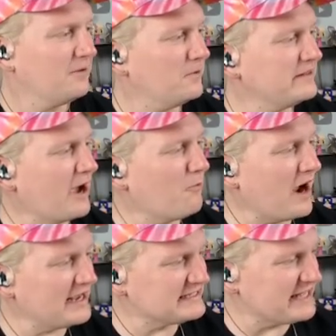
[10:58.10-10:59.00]
Now,
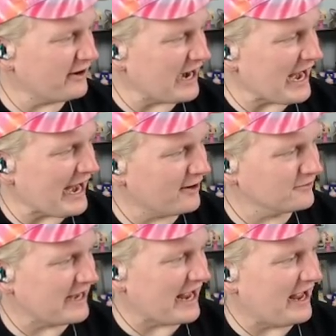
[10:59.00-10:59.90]
why is there a
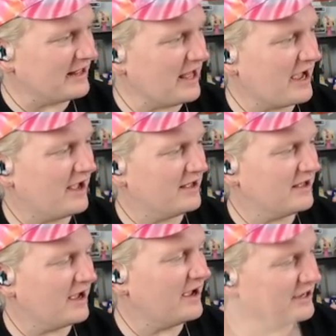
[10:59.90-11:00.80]

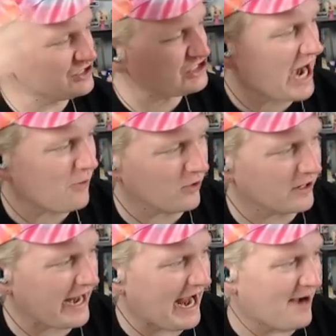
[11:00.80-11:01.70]
hairnet, shower
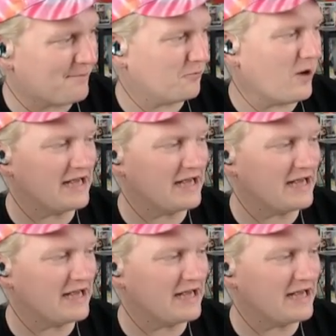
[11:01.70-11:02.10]
cap? Why